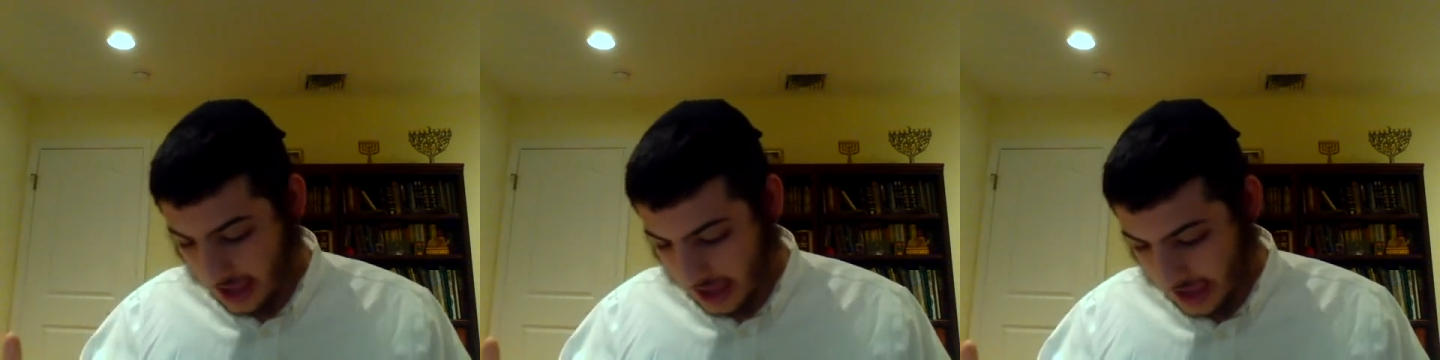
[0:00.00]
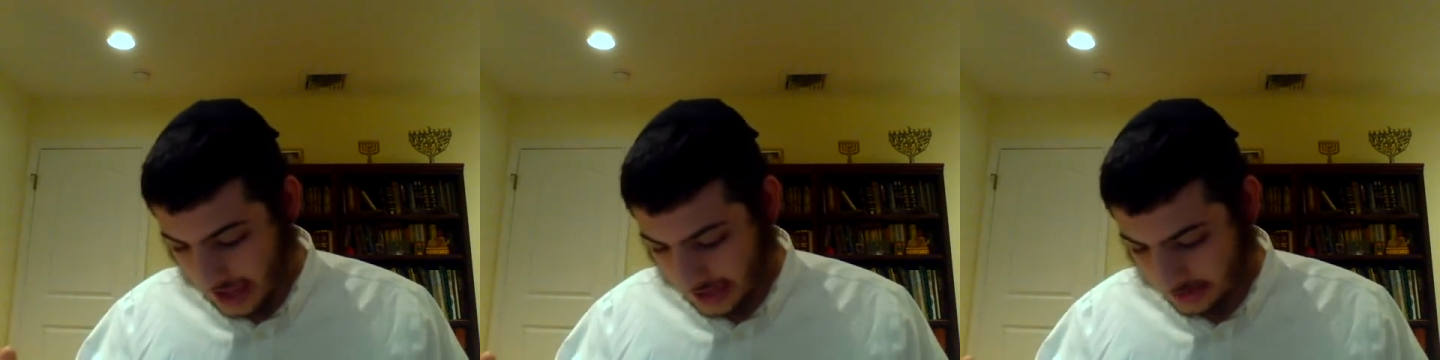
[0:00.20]

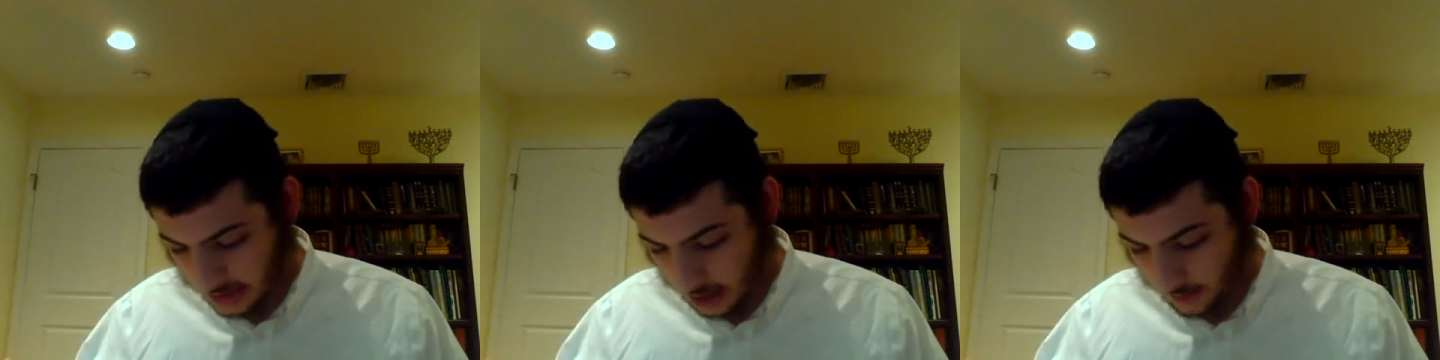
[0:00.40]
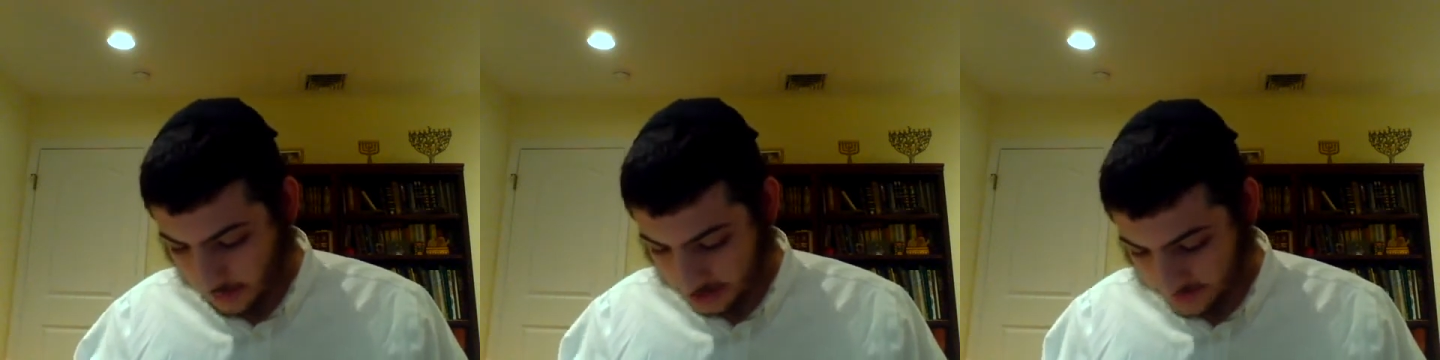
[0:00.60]

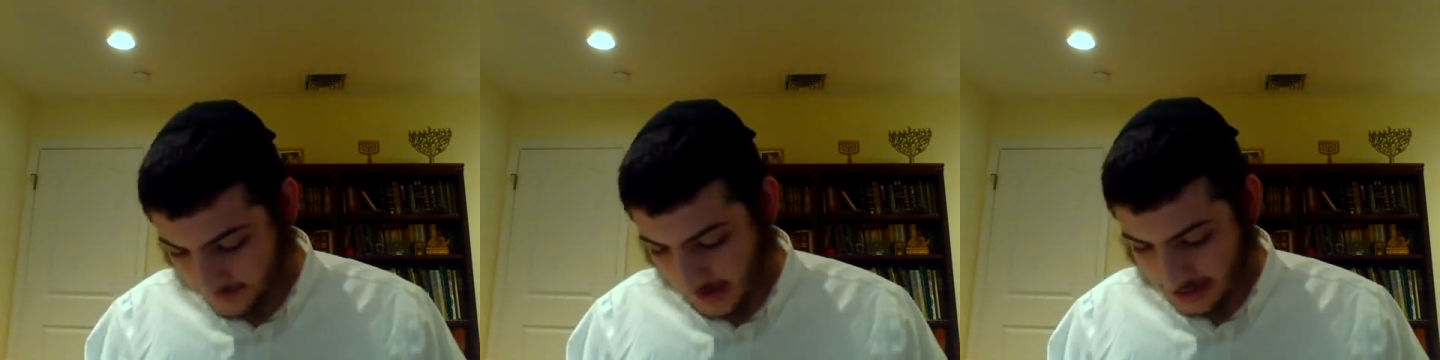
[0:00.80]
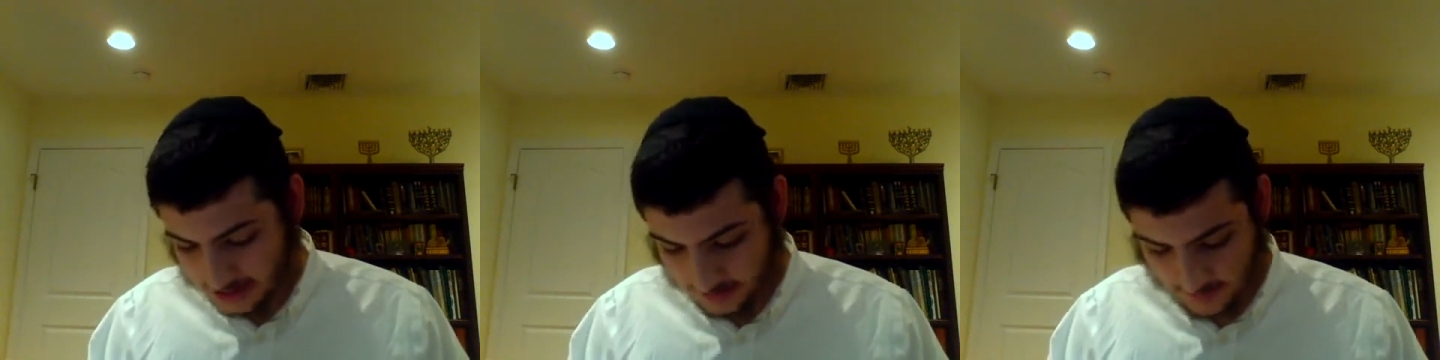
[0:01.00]
And in
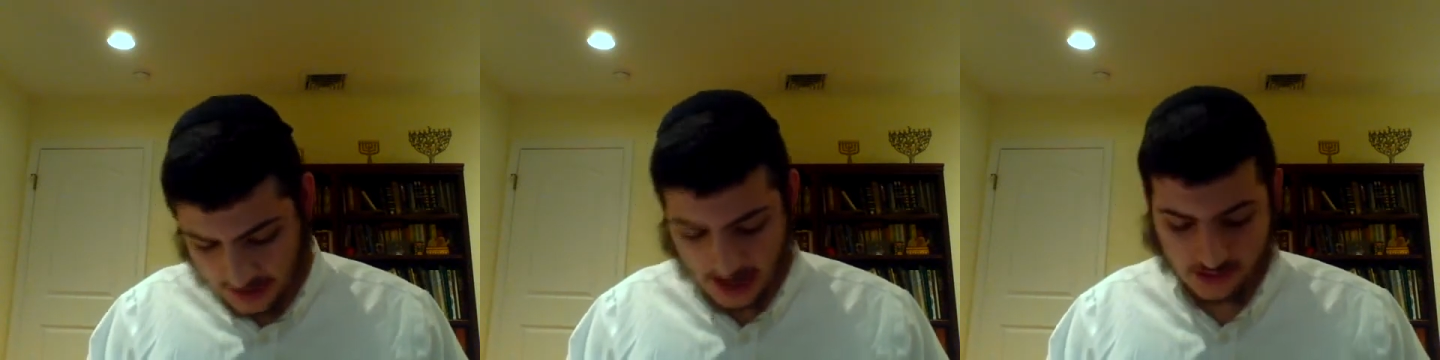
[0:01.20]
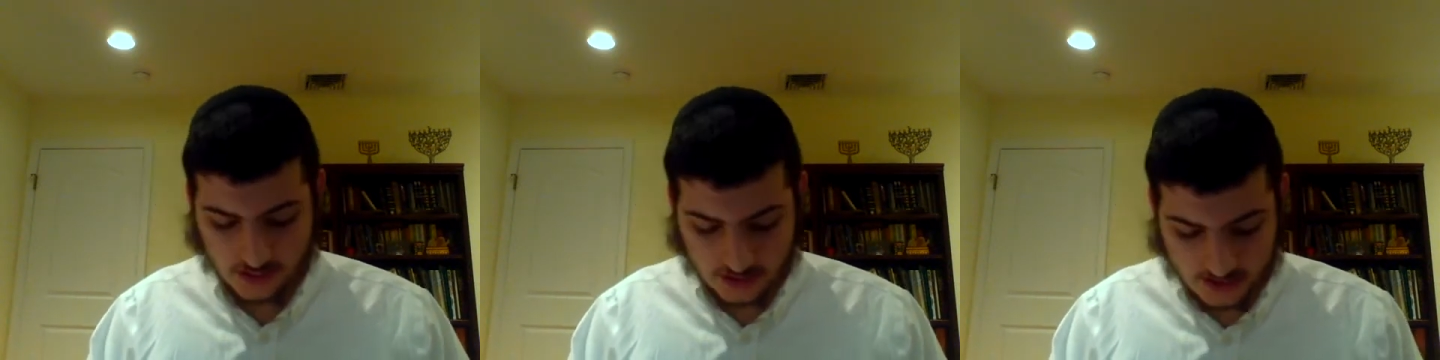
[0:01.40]
fact,
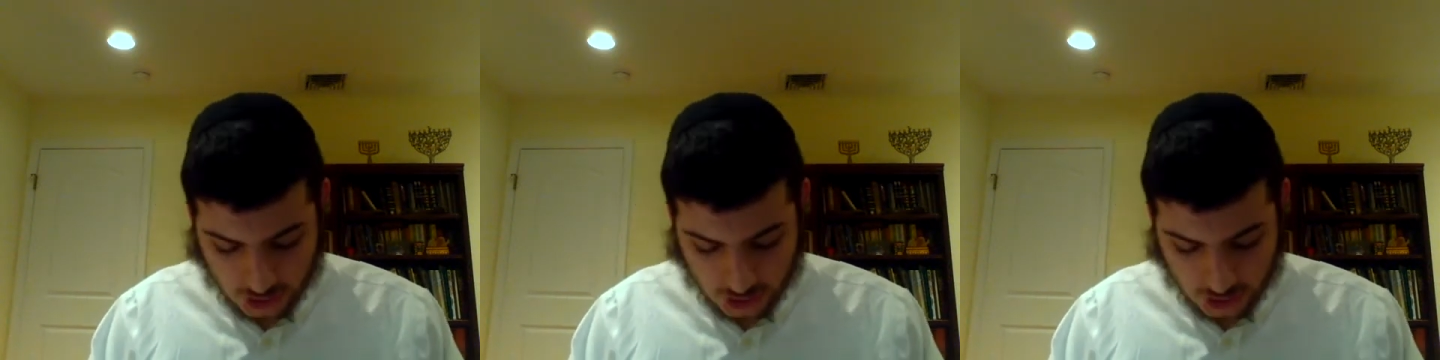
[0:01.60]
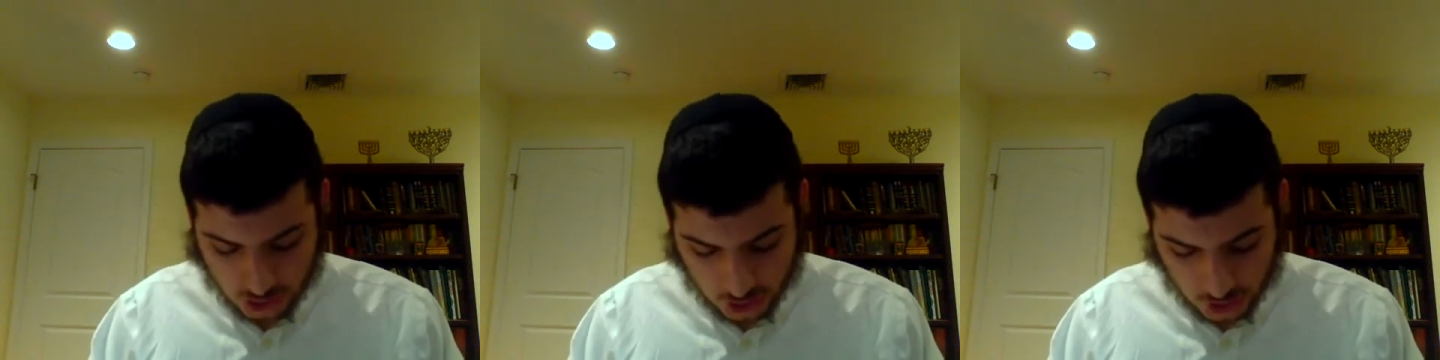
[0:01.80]
Ibn Ezra
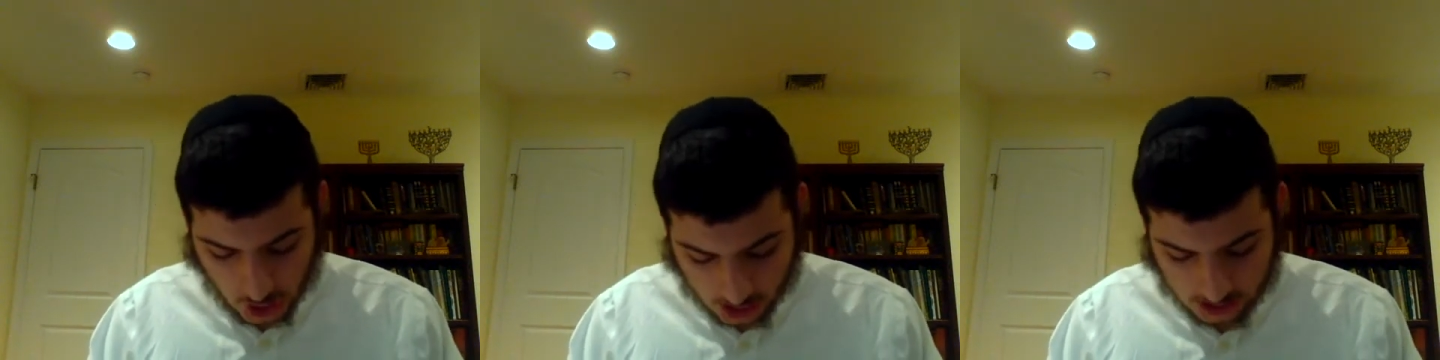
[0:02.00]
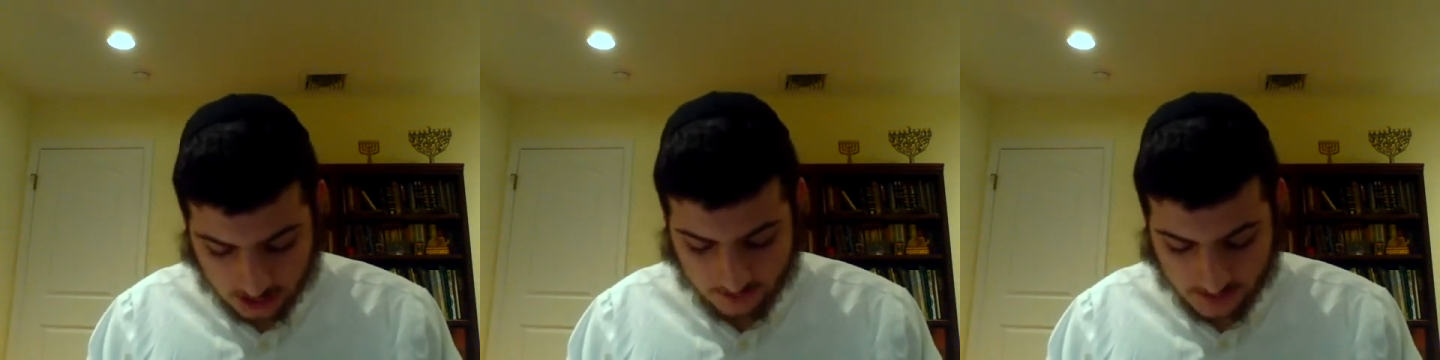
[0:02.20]
says on
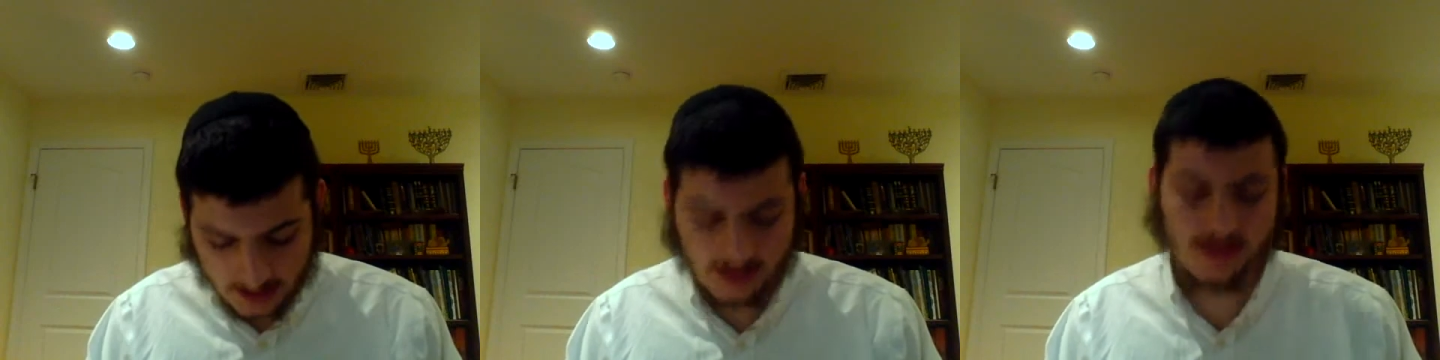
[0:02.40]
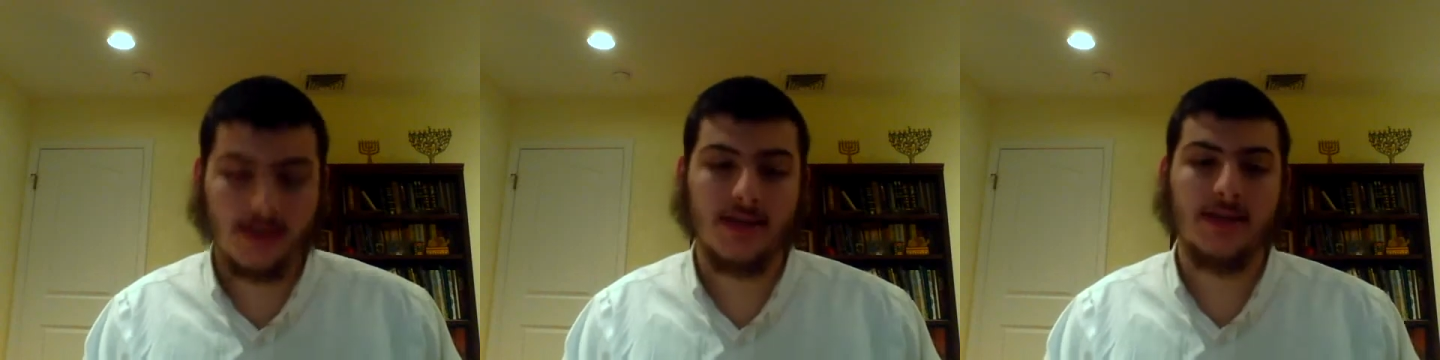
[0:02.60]
Shchakim
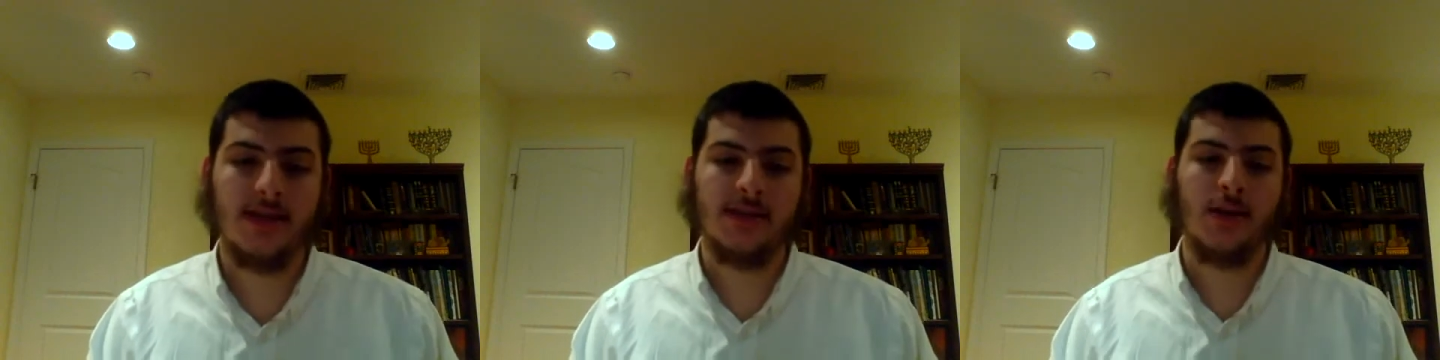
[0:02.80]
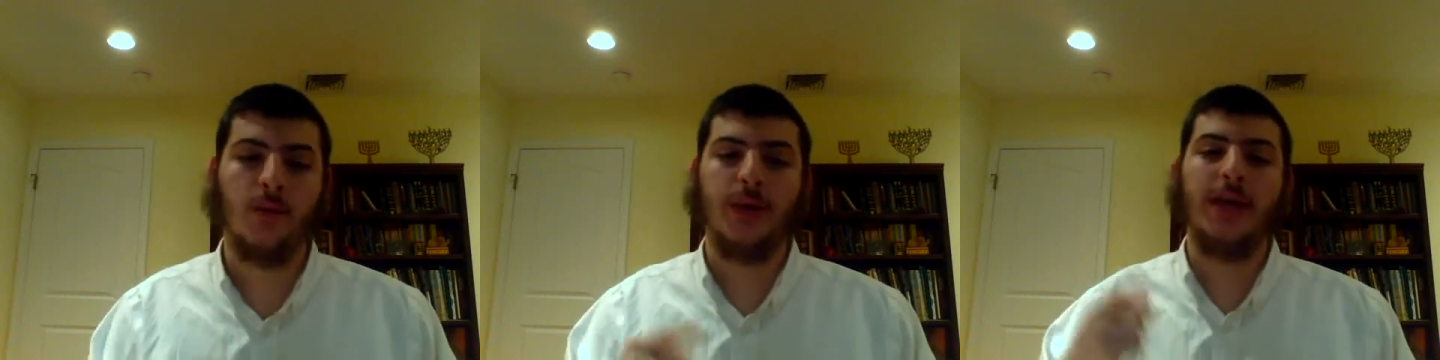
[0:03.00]
that he
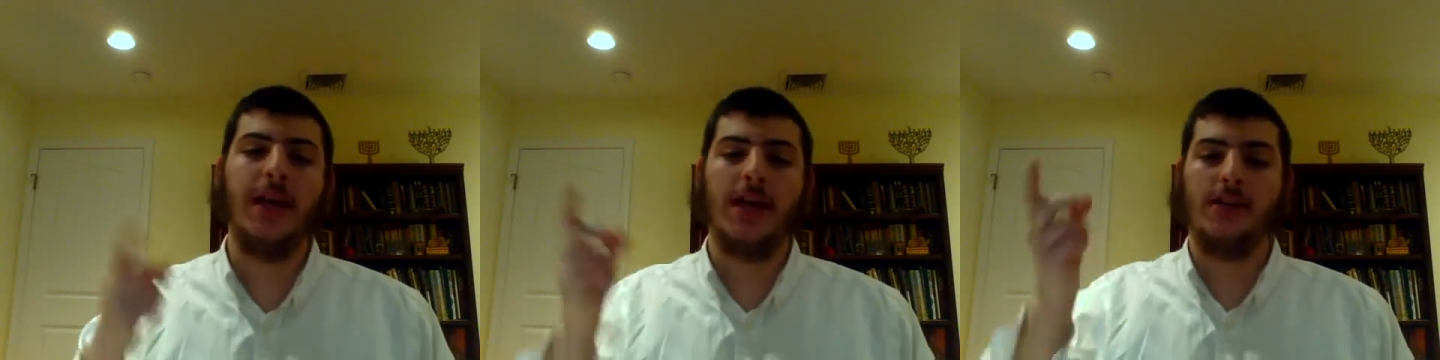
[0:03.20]
says that